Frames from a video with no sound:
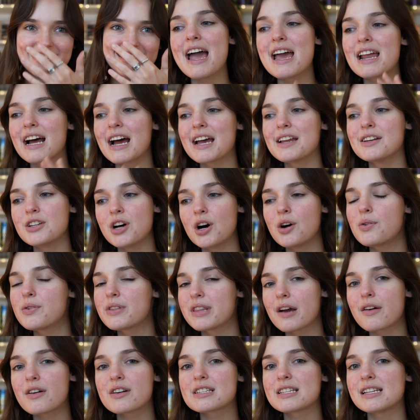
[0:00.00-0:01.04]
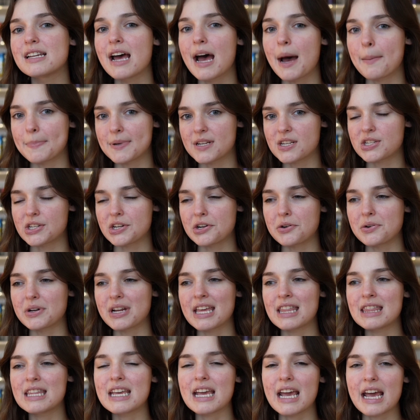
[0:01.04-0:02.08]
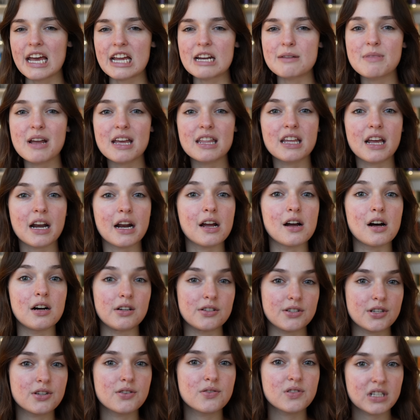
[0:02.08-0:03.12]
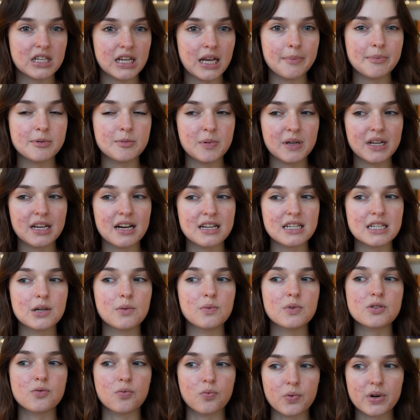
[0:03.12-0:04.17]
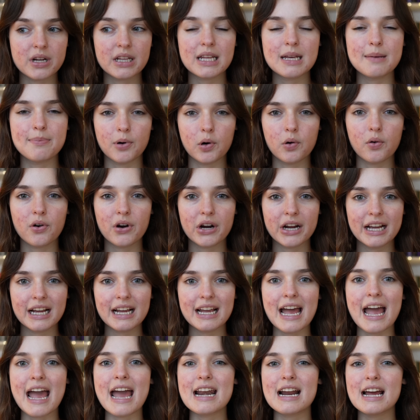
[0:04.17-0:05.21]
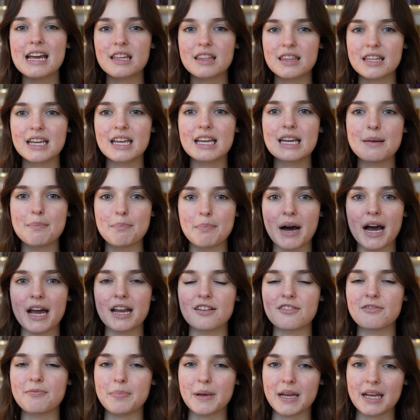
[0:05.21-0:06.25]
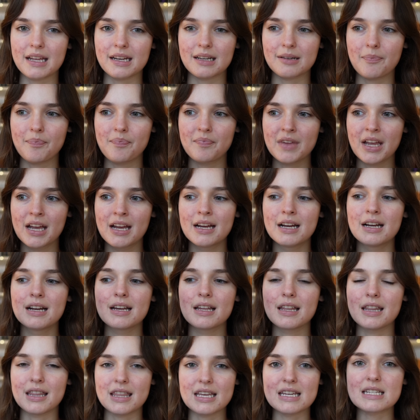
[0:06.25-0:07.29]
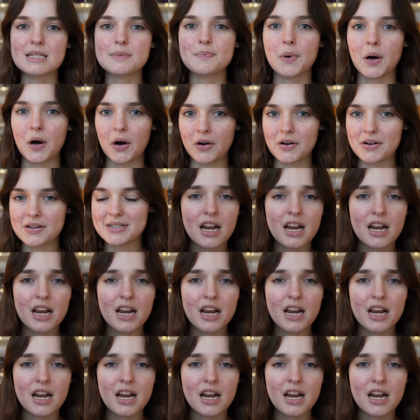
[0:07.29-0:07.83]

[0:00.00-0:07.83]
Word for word: And I know there is an episode in the anime that I also skipped because it was really boring, and I think it might have been this part.